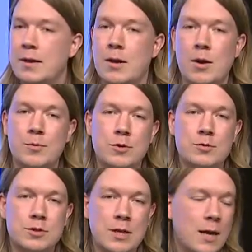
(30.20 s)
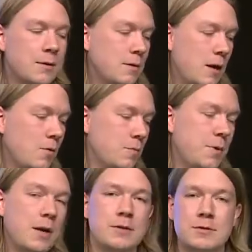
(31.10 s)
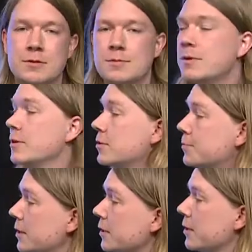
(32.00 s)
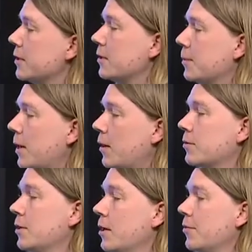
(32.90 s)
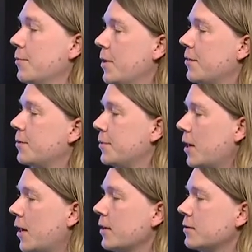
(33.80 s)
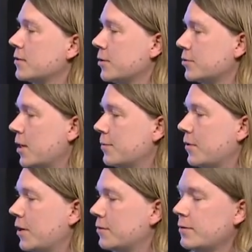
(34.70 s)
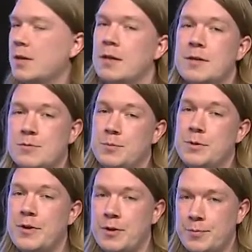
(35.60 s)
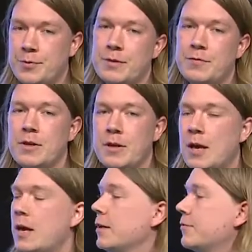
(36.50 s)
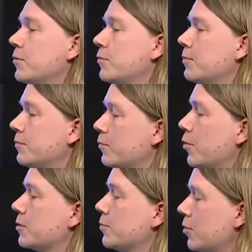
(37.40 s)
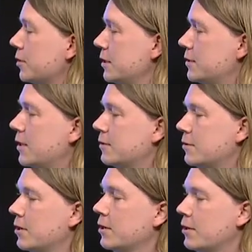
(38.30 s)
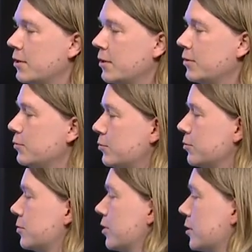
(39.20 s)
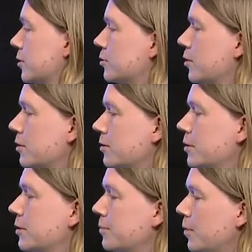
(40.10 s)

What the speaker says: Now, I'm going to start out by speaking a little about the method behind serotype finder. This will be very briefly, and if you want more details, you should consult the